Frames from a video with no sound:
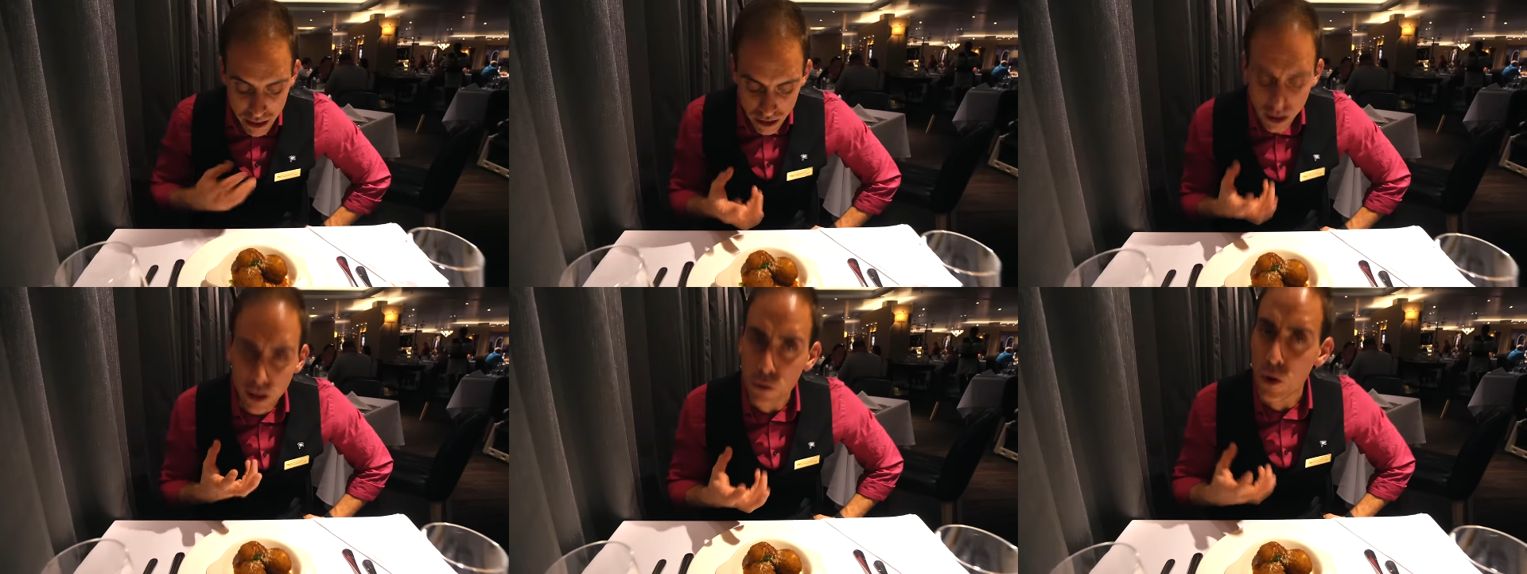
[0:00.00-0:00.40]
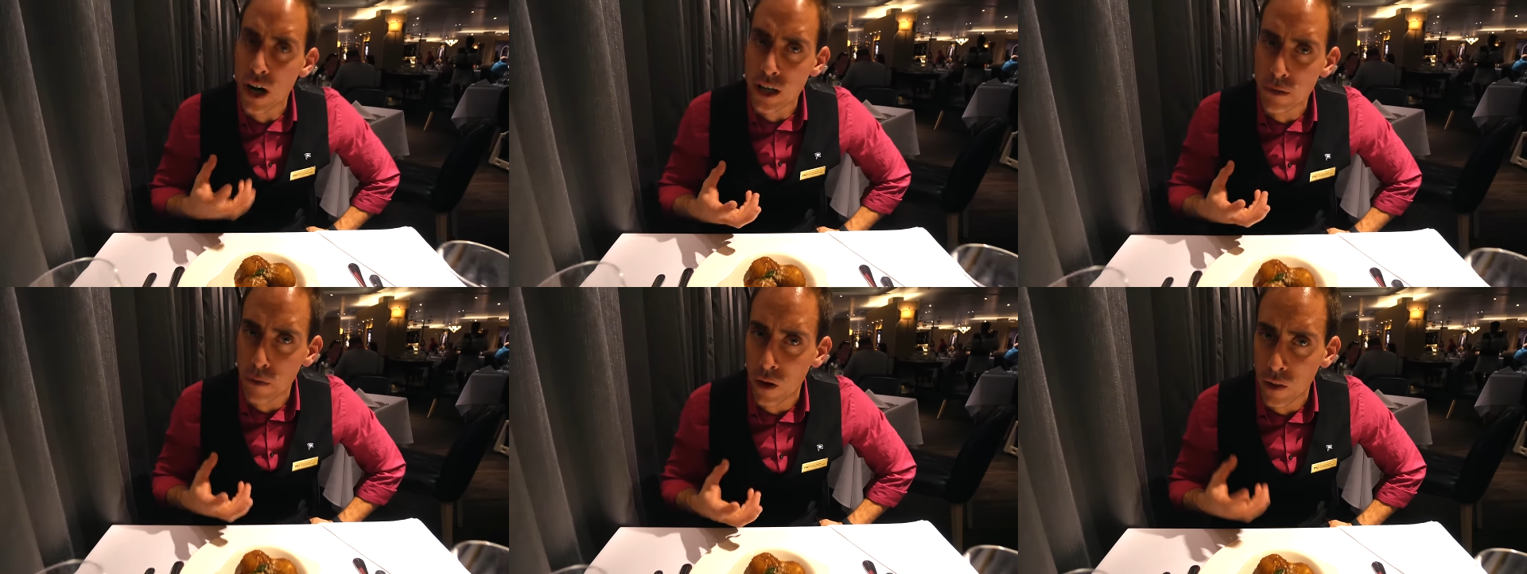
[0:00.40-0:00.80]
basically a
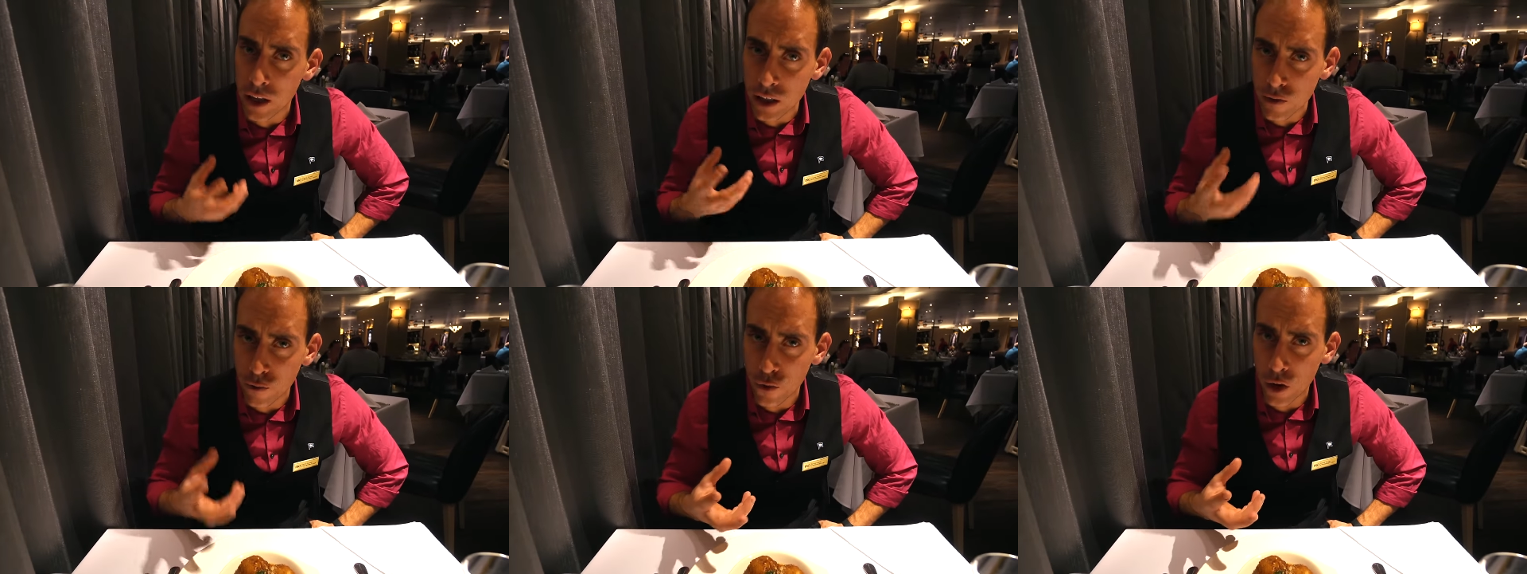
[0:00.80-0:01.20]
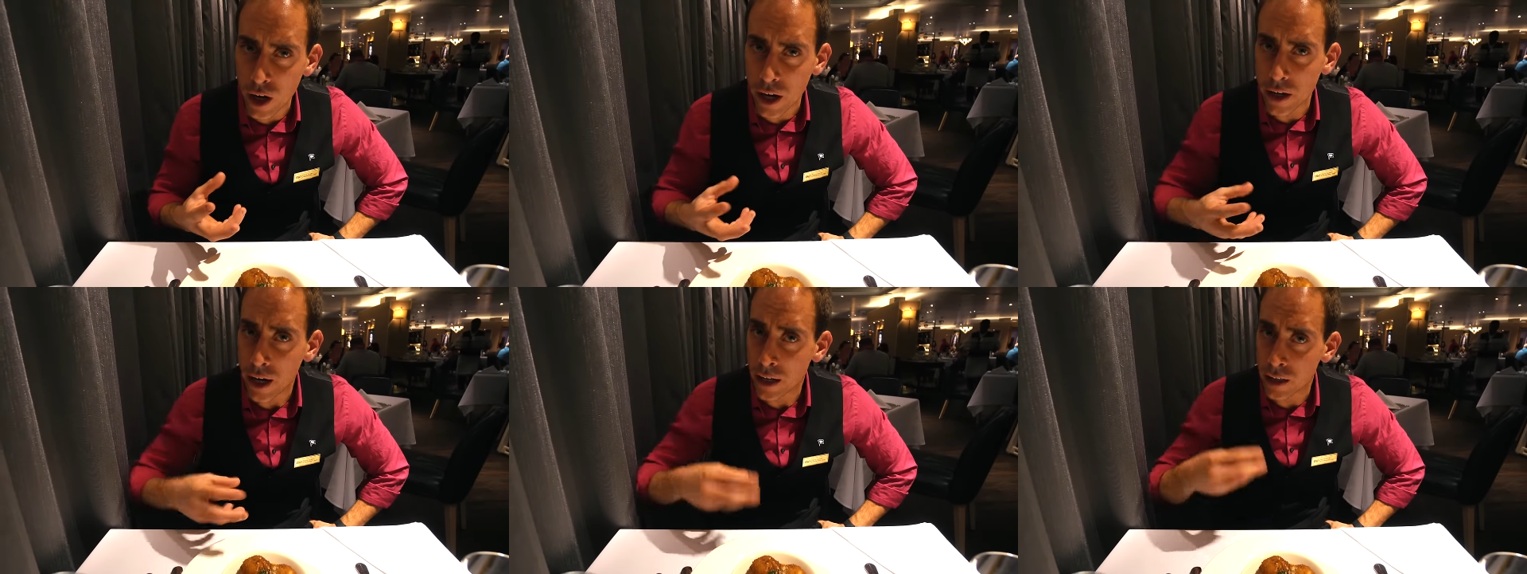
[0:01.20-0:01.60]
rice ball that's
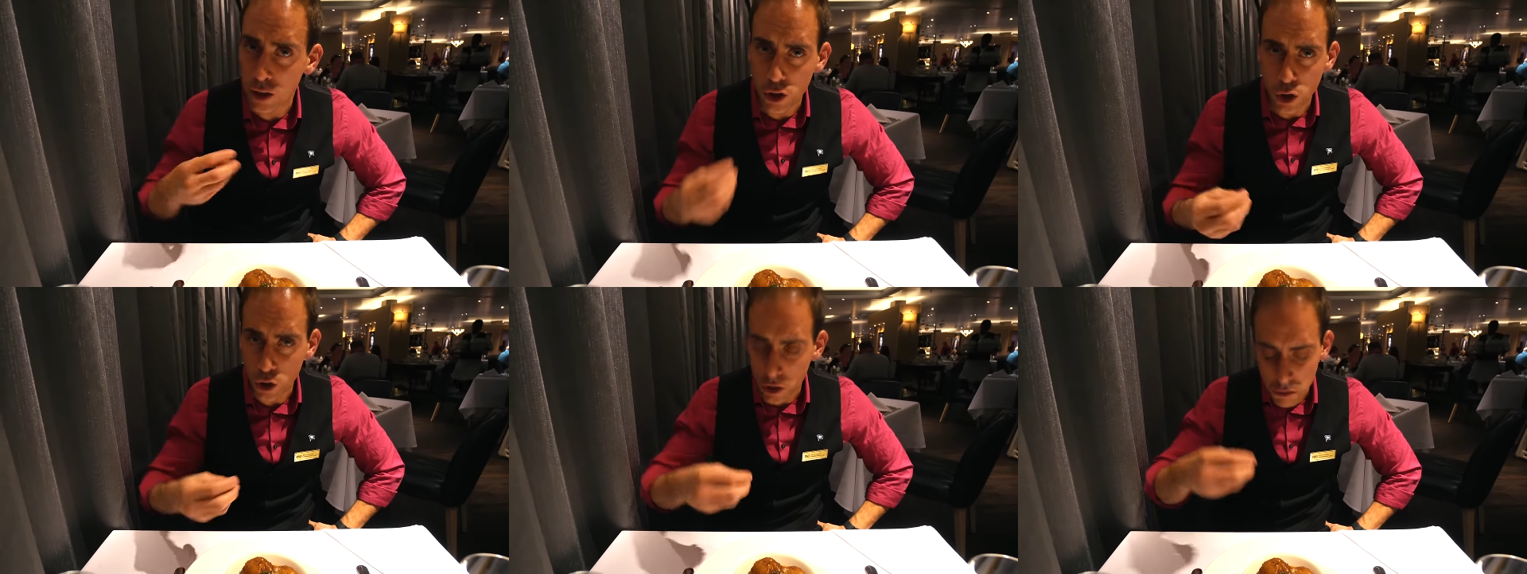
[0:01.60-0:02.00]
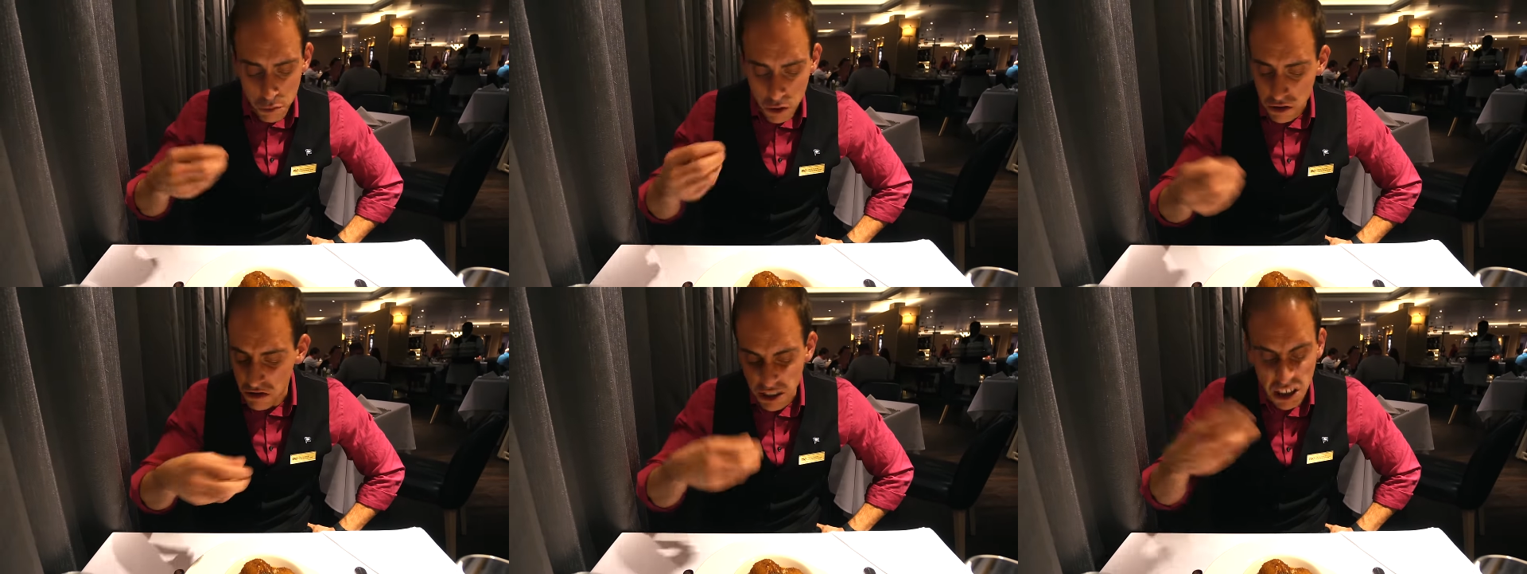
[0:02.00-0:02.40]
fried and
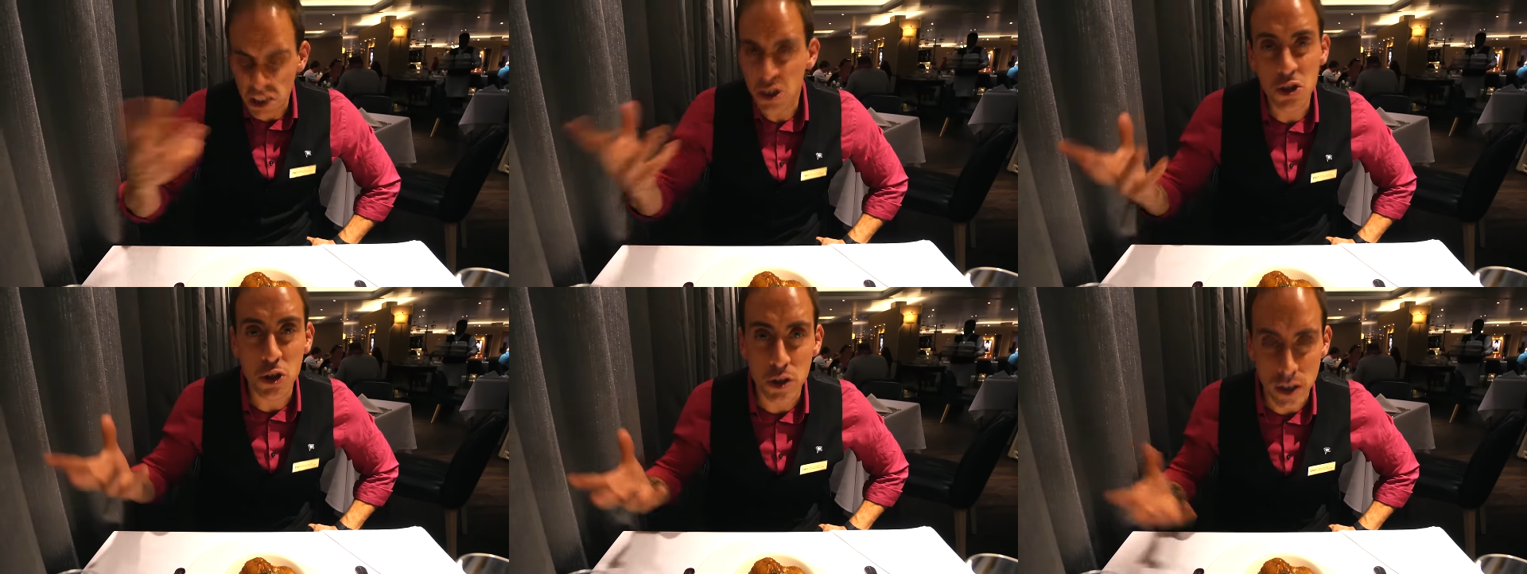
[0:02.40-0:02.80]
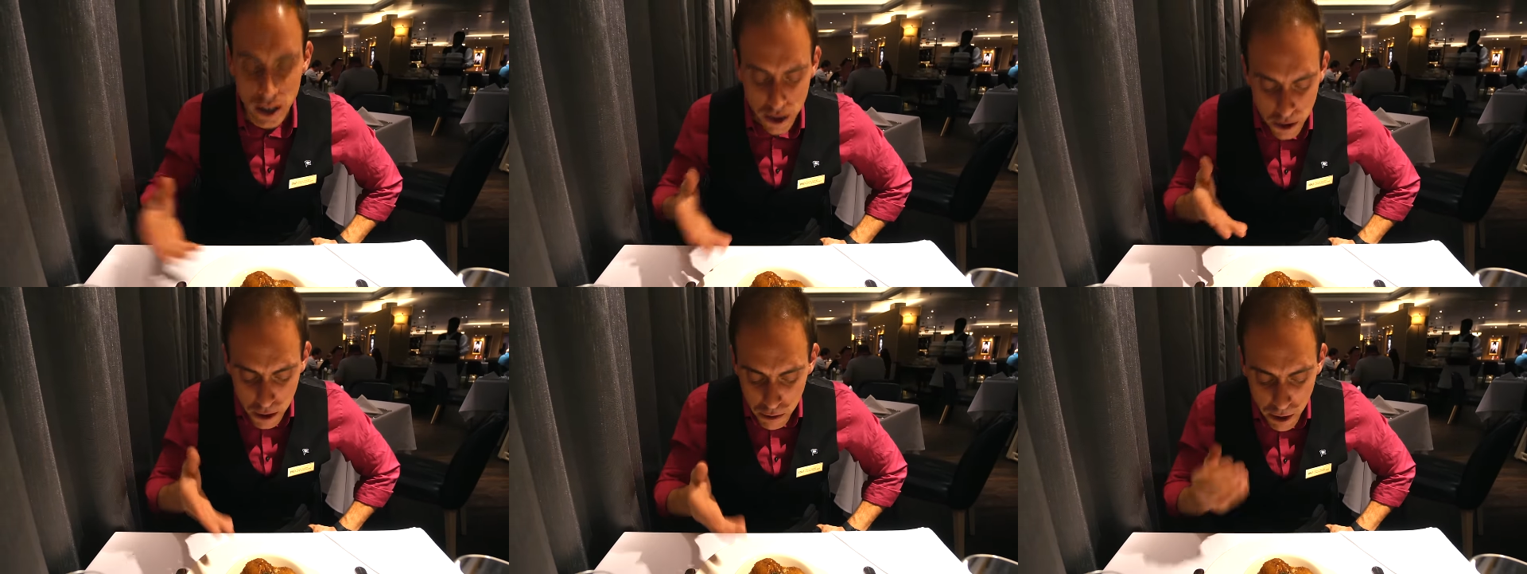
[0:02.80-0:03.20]
cooked with
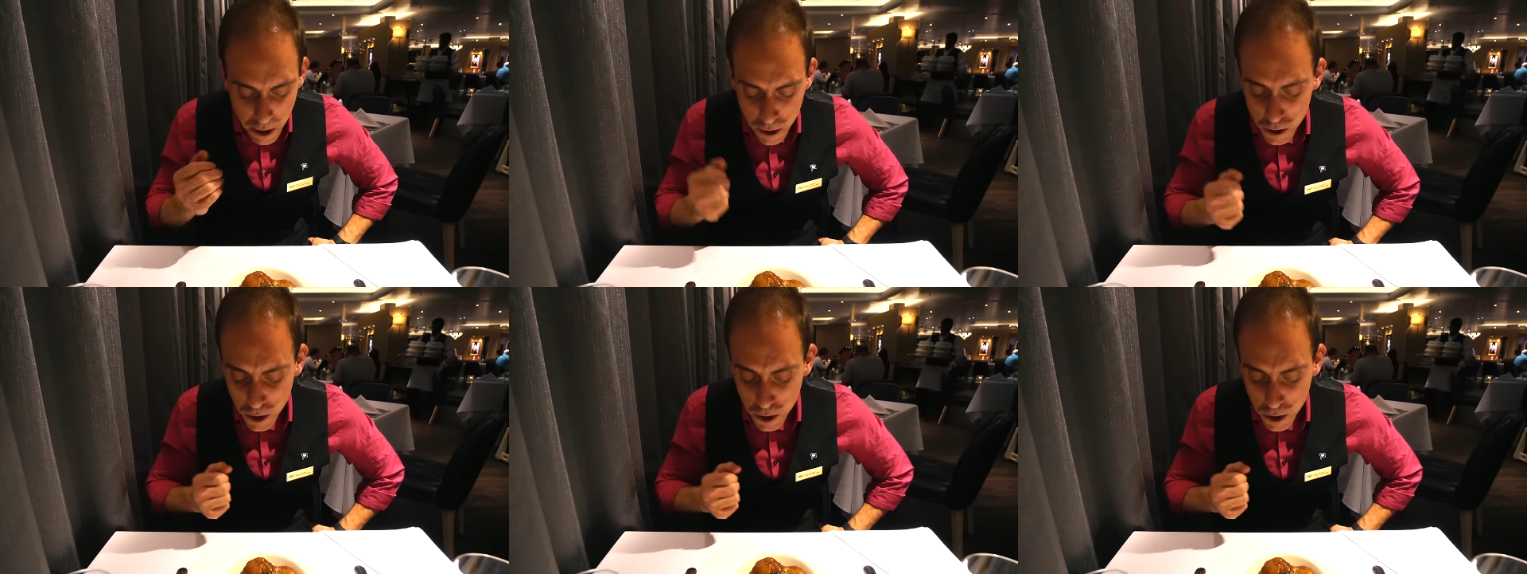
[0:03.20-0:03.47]
deliciousness and tomato